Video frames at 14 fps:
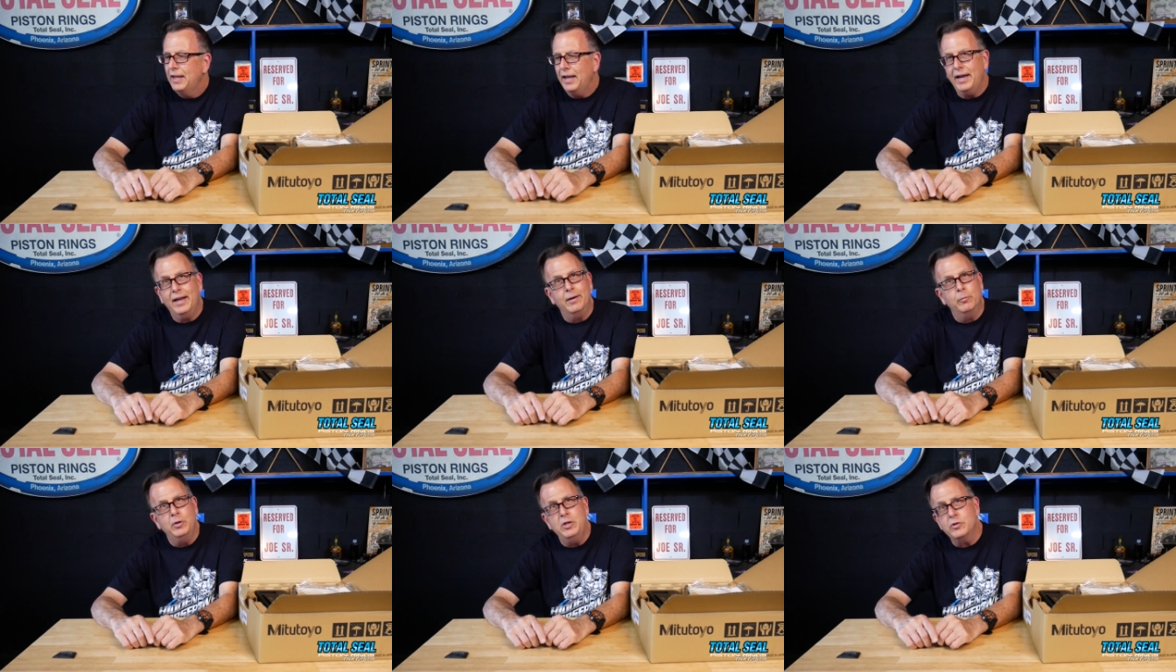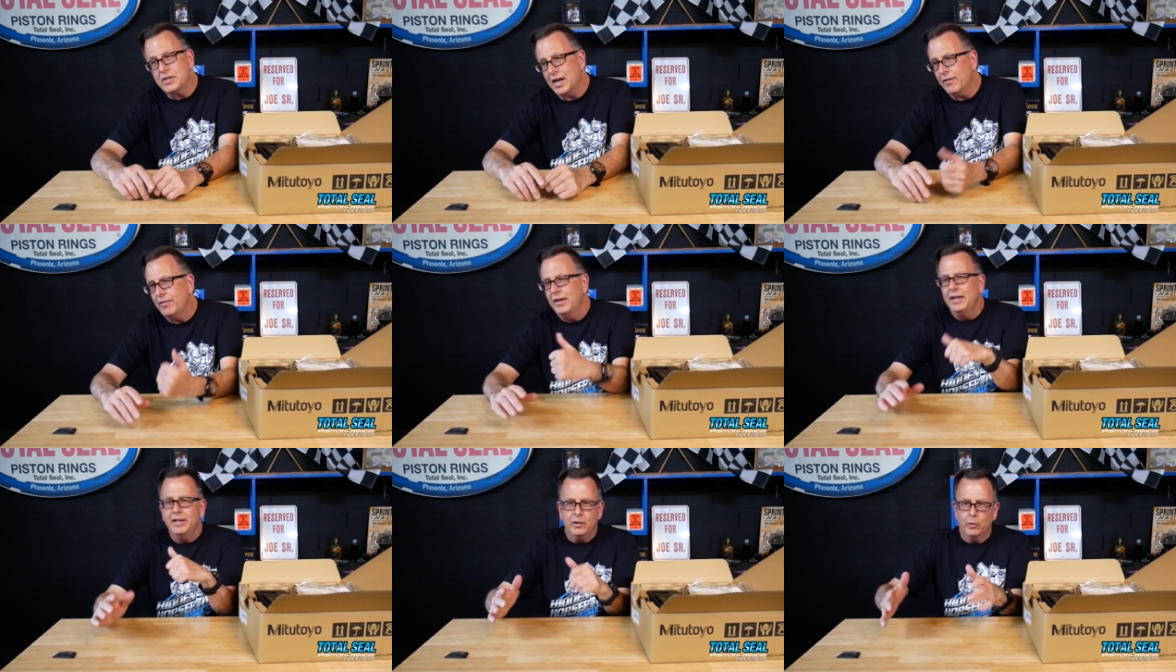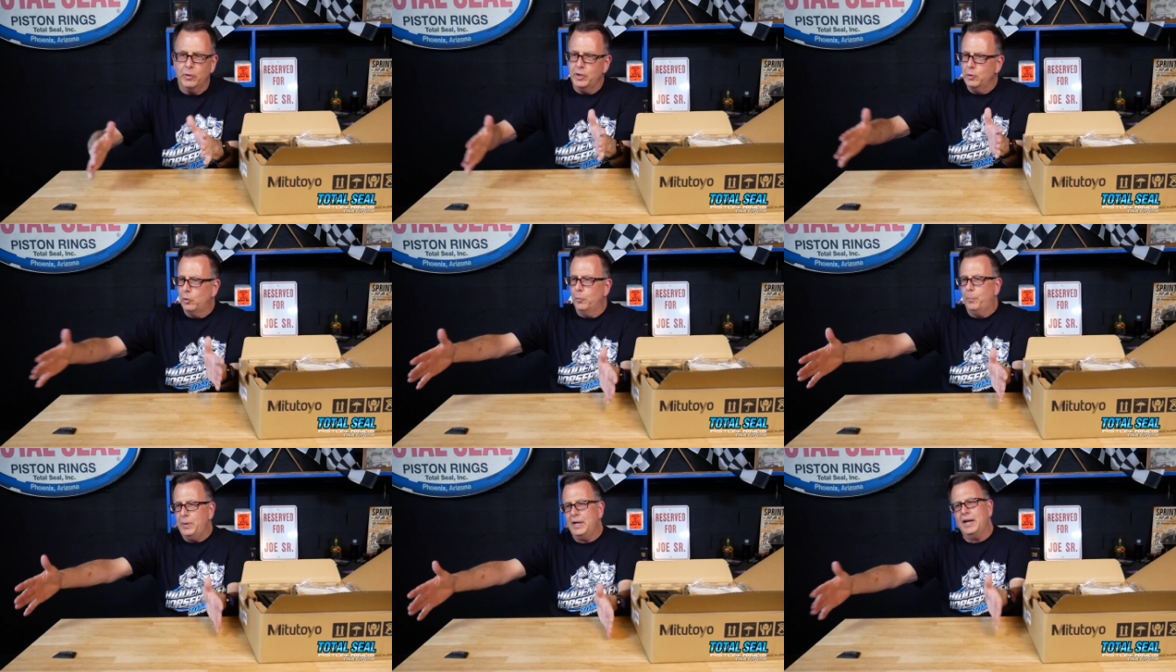And we used to have, you know, the
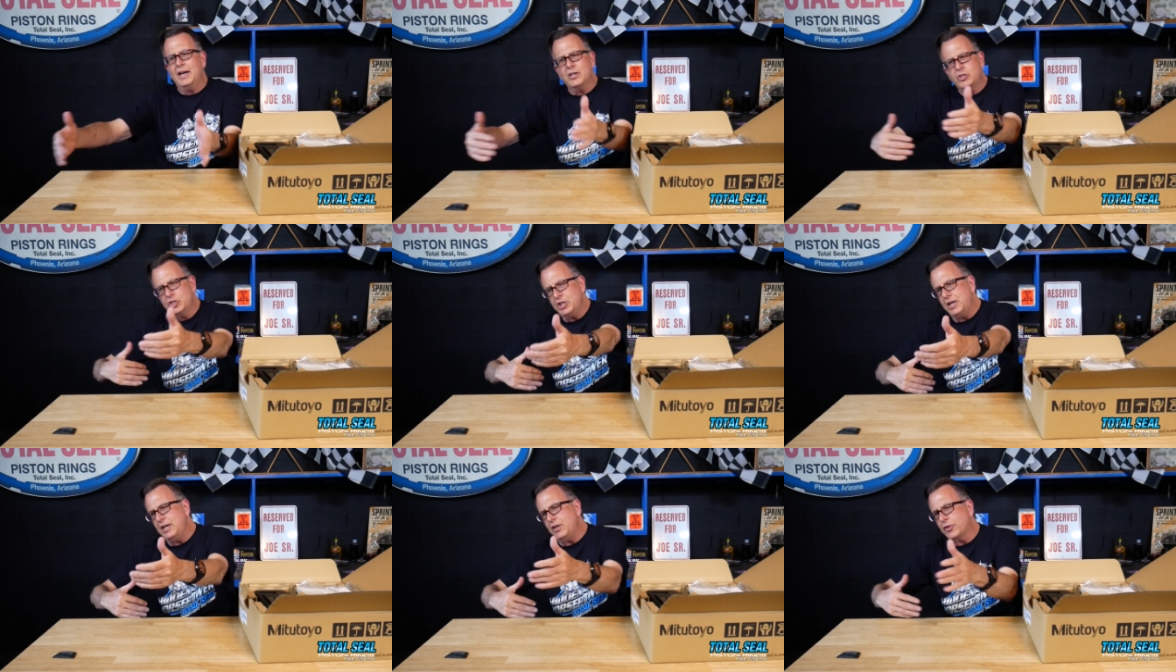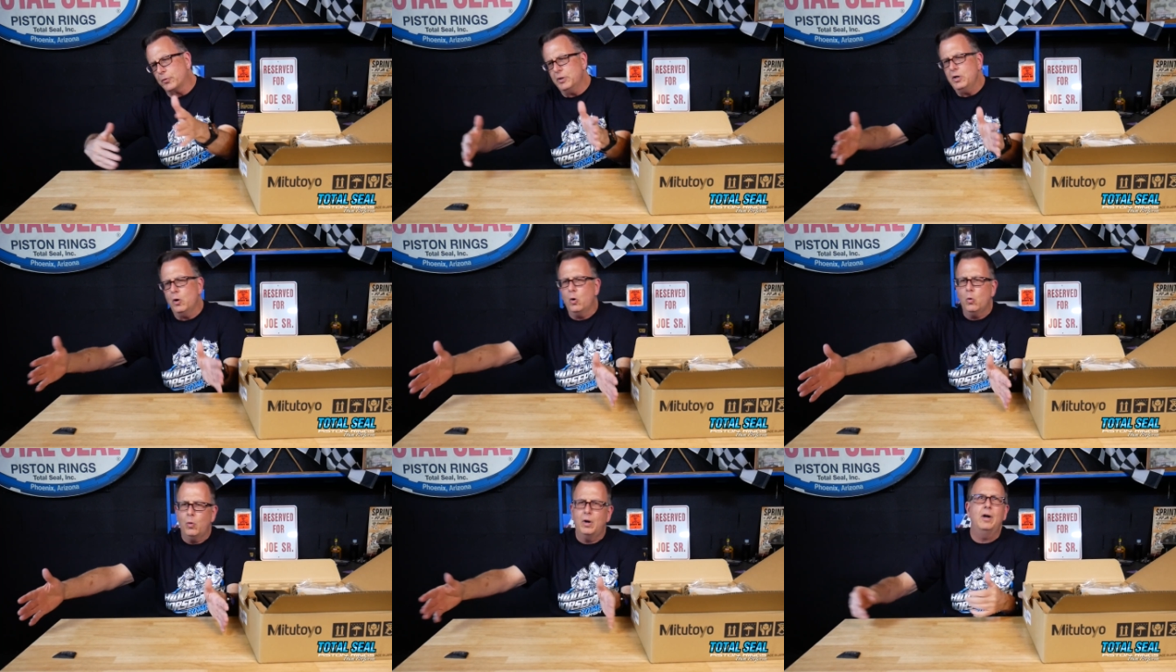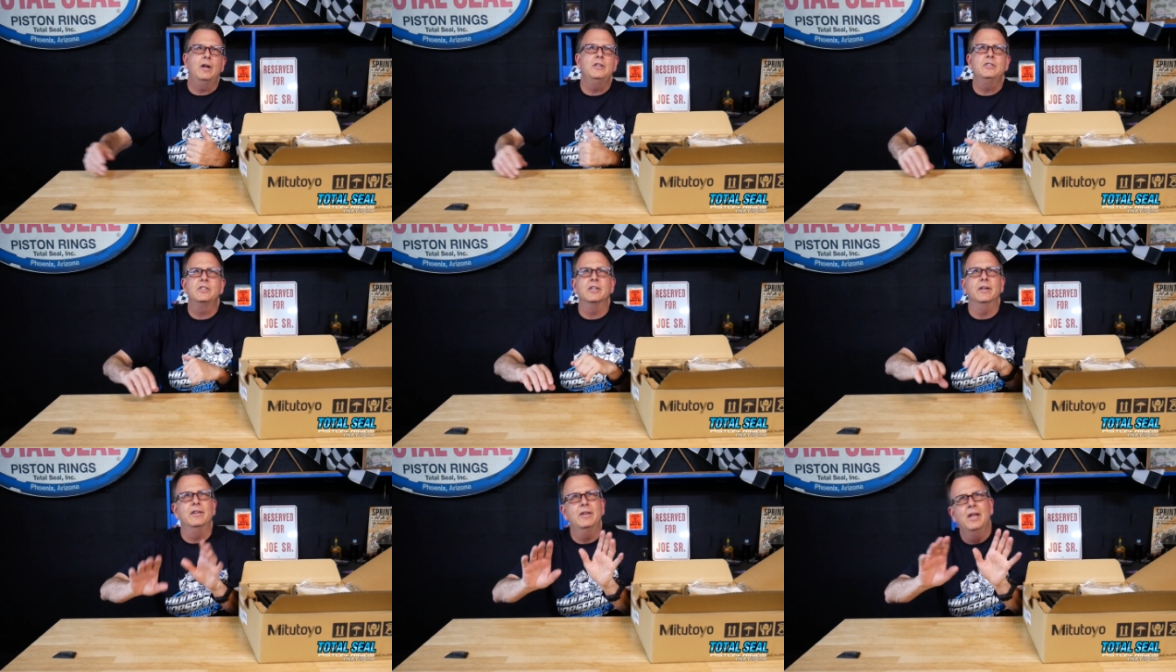old big S J three oh ones
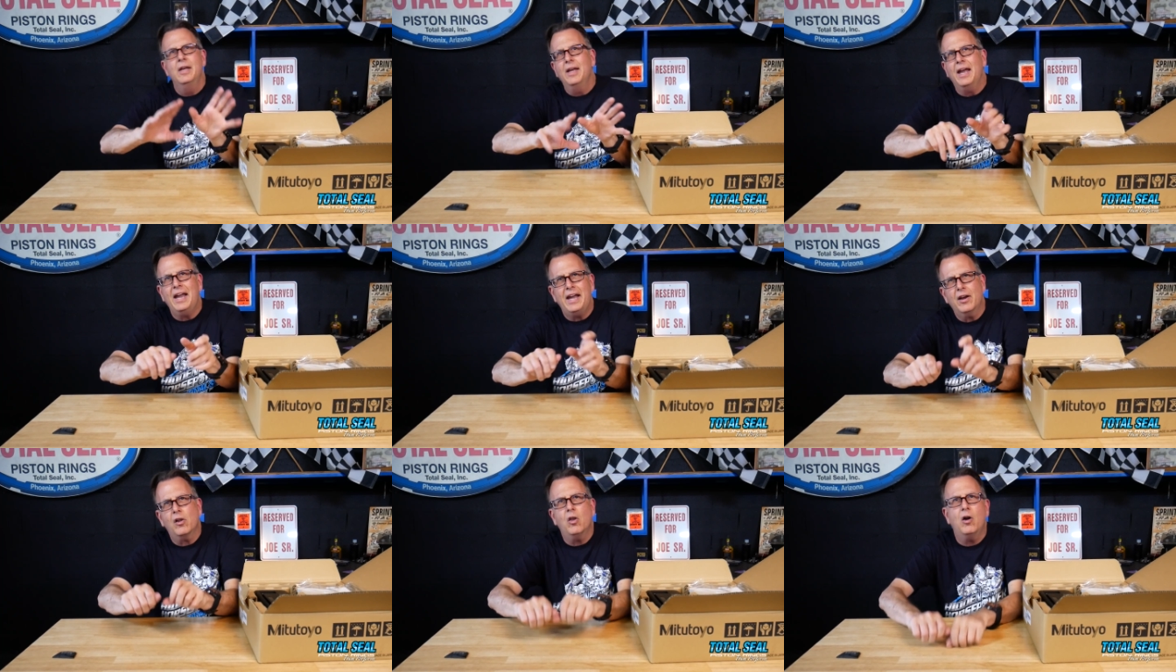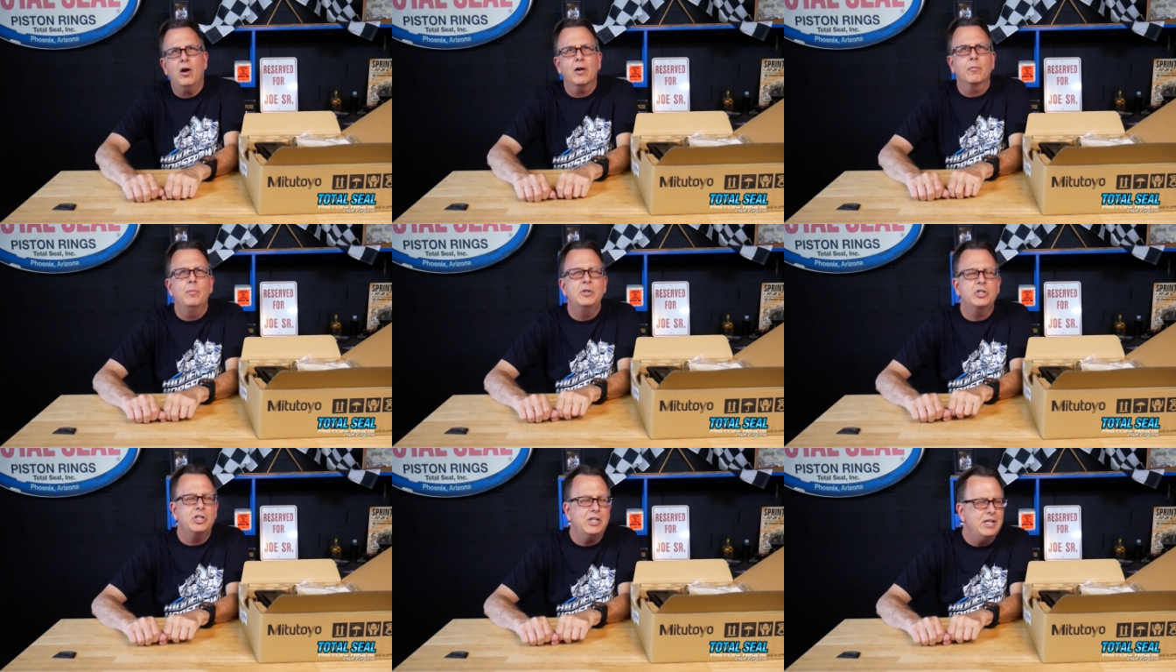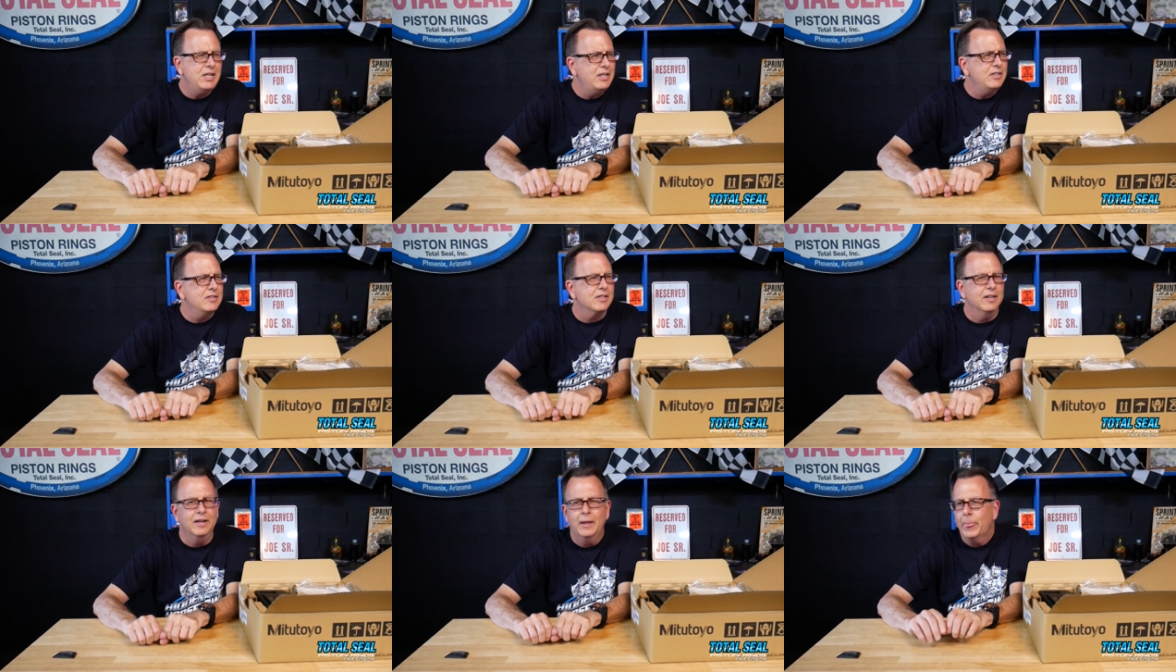and analog
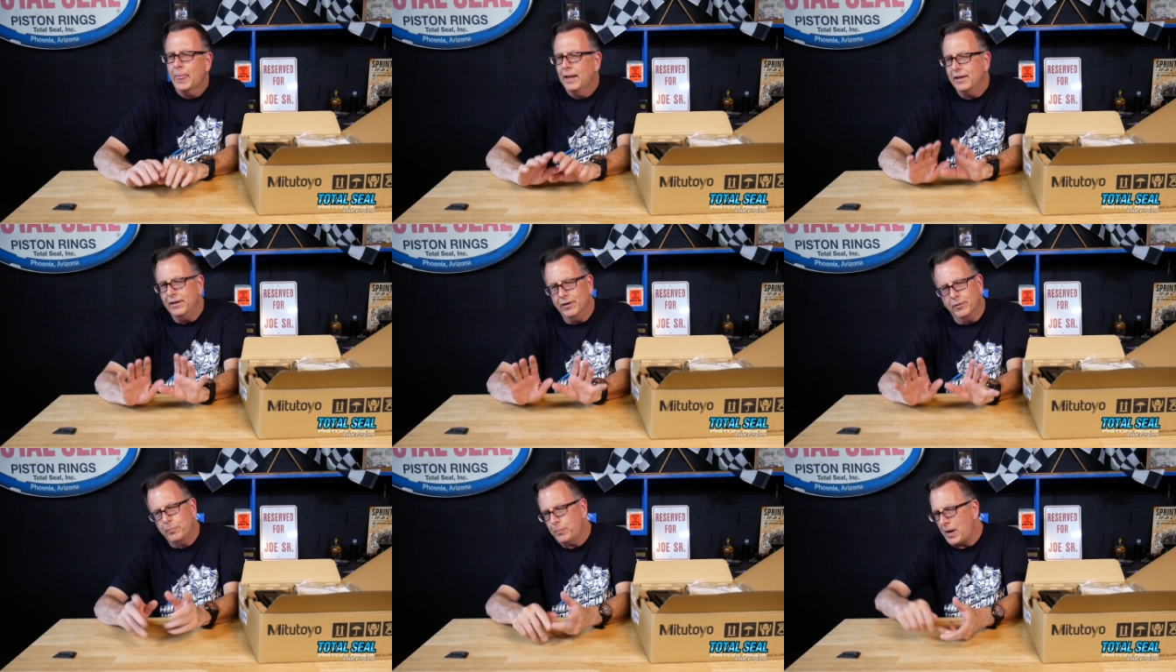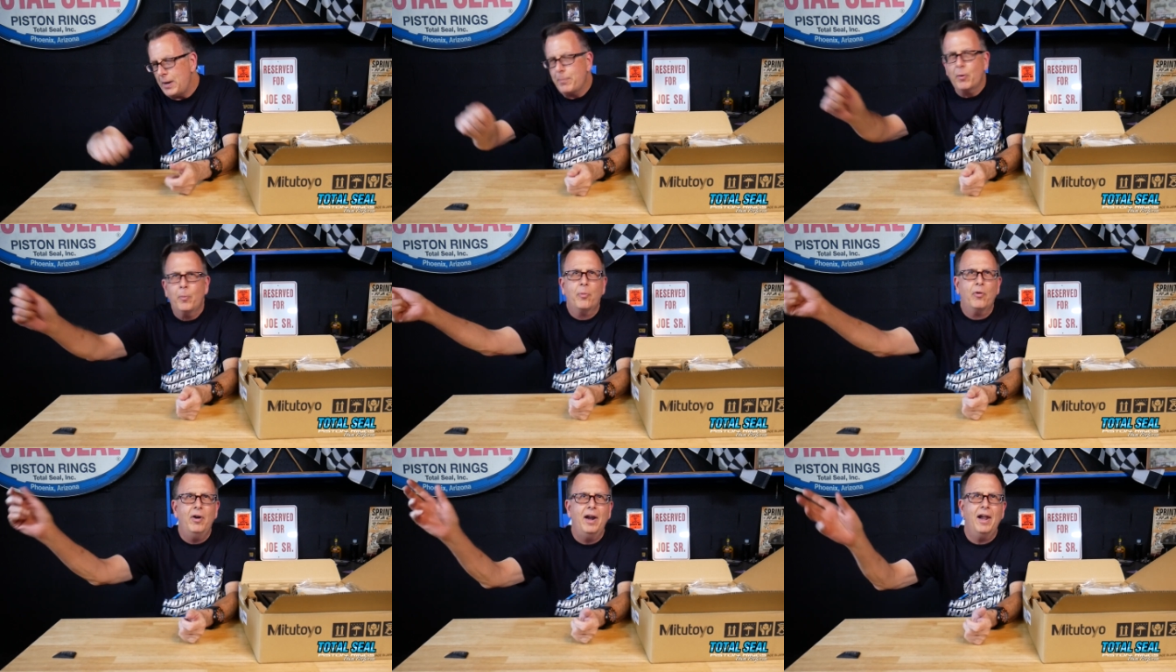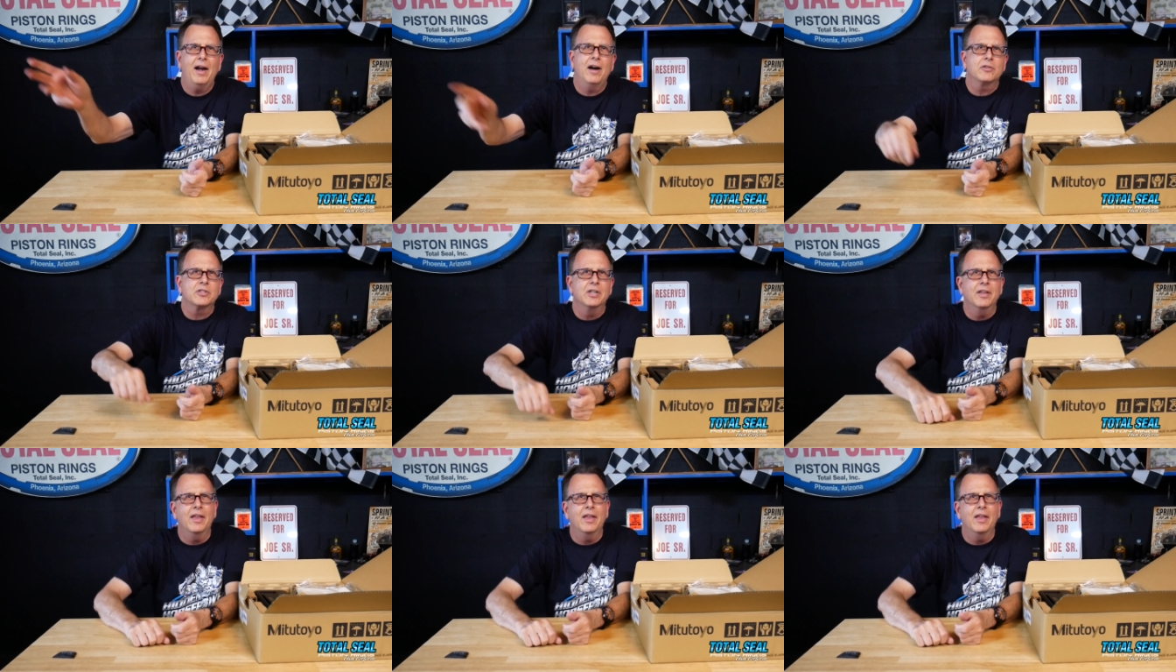machines and, you know, paper printouts.